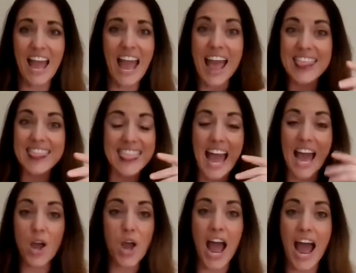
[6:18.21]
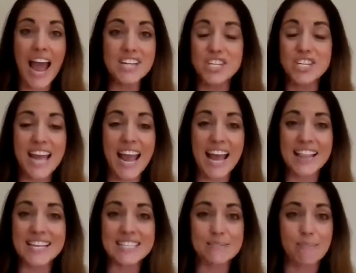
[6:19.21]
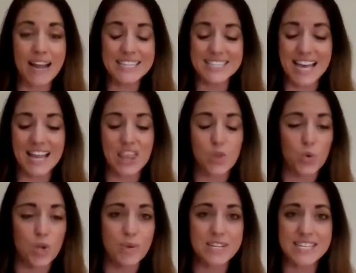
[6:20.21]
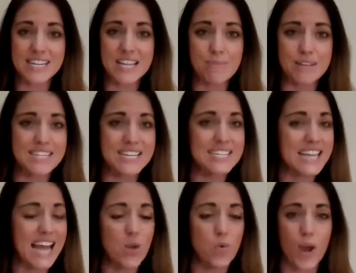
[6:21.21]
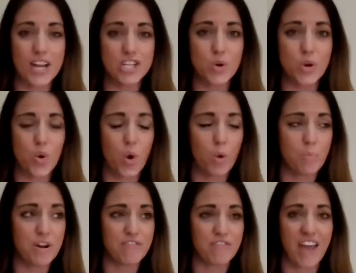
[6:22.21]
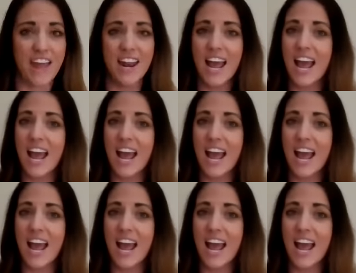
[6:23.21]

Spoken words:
And that, I just had this mindset. 3 weeks into the business, I went to a corporate event.